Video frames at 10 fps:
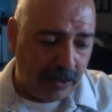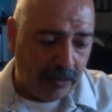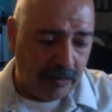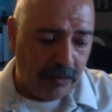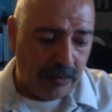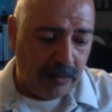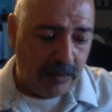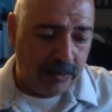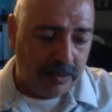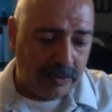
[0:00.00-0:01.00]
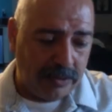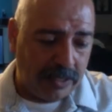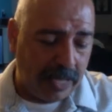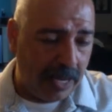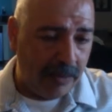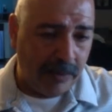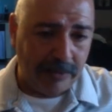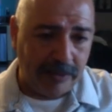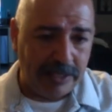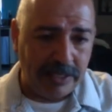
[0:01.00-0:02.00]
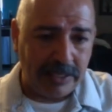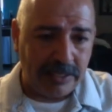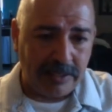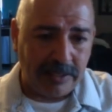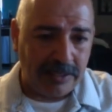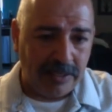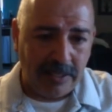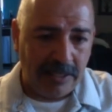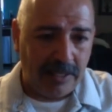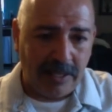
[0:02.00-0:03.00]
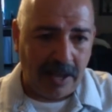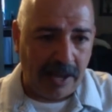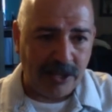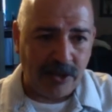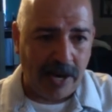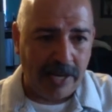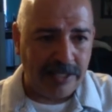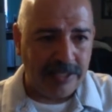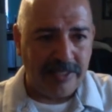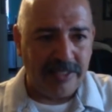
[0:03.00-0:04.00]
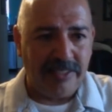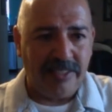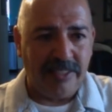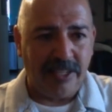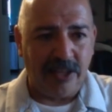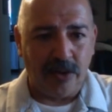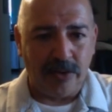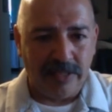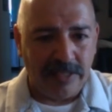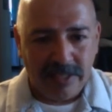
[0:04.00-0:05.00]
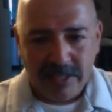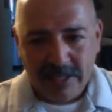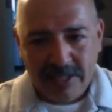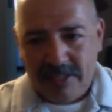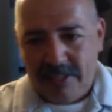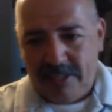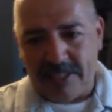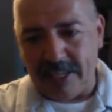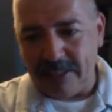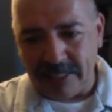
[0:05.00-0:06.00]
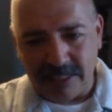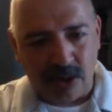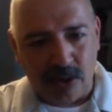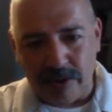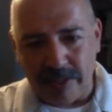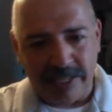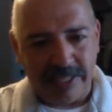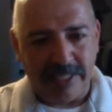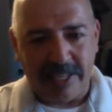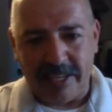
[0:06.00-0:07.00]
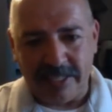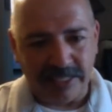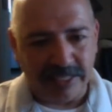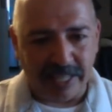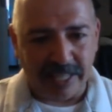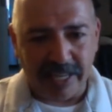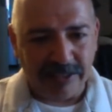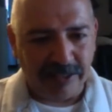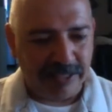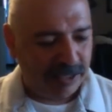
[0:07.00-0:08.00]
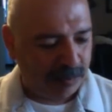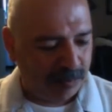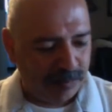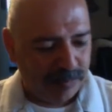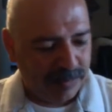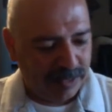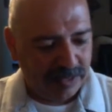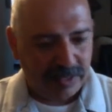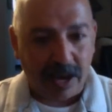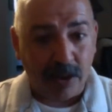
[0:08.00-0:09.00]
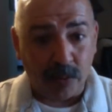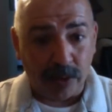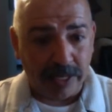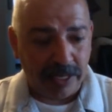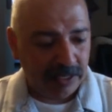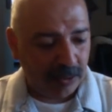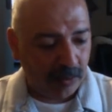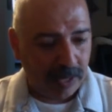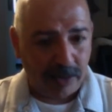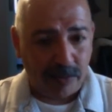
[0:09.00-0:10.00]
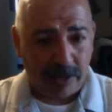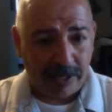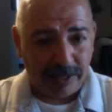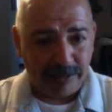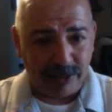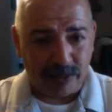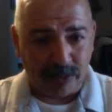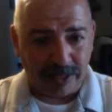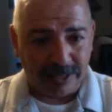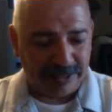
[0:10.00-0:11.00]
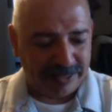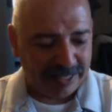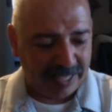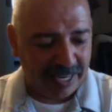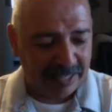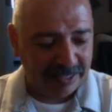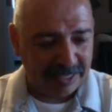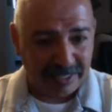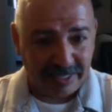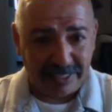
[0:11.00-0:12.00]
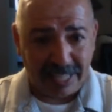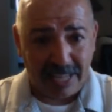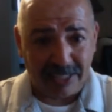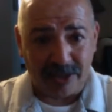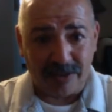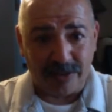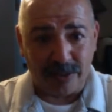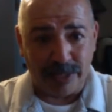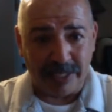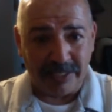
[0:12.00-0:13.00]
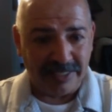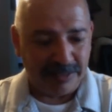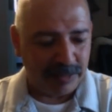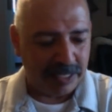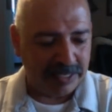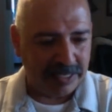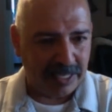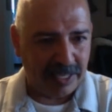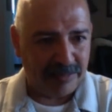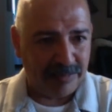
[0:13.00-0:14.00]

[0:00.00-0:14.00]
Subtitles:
you know, today we just, I try to, you know, get this going, and just things are just not working the way I wanted them to work. So today was a disaster for me, but